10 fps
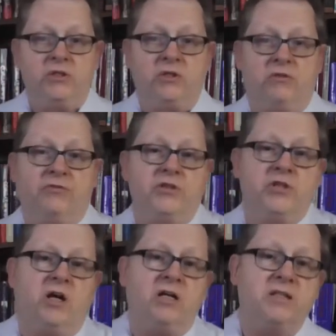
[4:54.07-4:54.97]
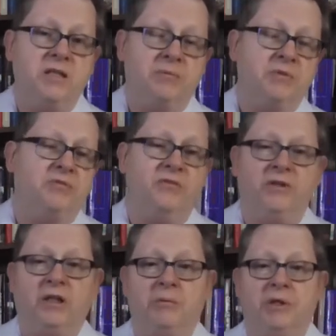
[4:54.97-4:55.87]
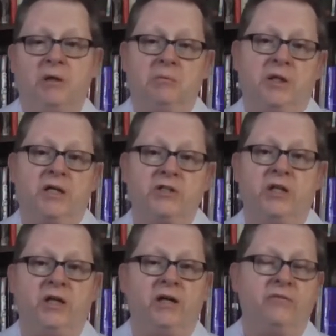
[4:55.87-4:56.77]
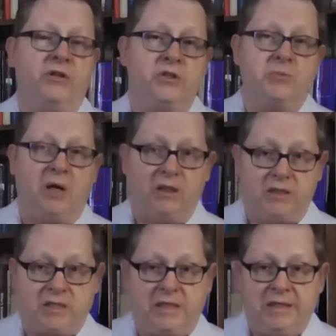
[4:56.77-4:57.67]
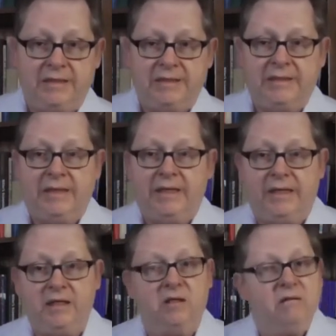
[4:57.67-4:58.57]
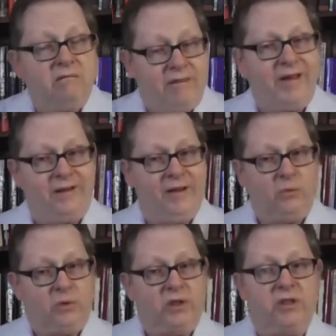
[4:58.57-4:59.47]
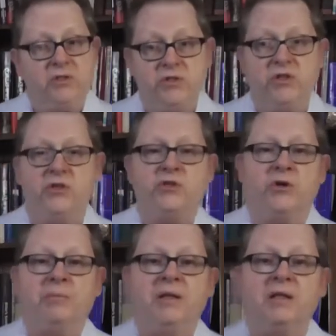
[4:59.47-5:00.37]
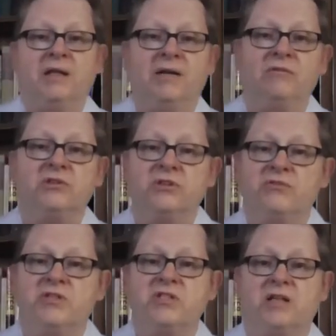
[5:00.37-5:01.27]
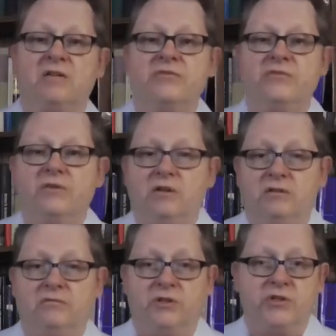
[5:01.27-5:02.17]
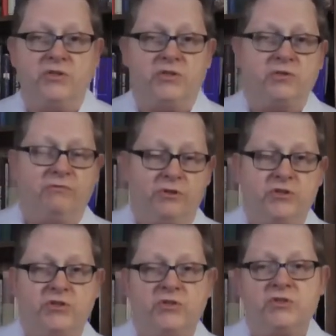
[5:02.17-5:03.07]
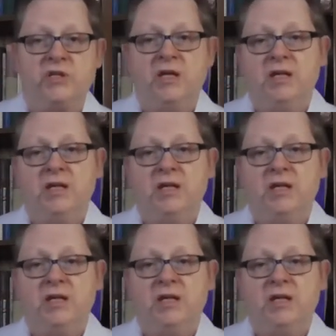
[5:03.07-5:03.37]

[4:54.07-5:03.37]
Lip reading: So the first concept of developing a blockchain governance policy in that network is to determine the levels of self versus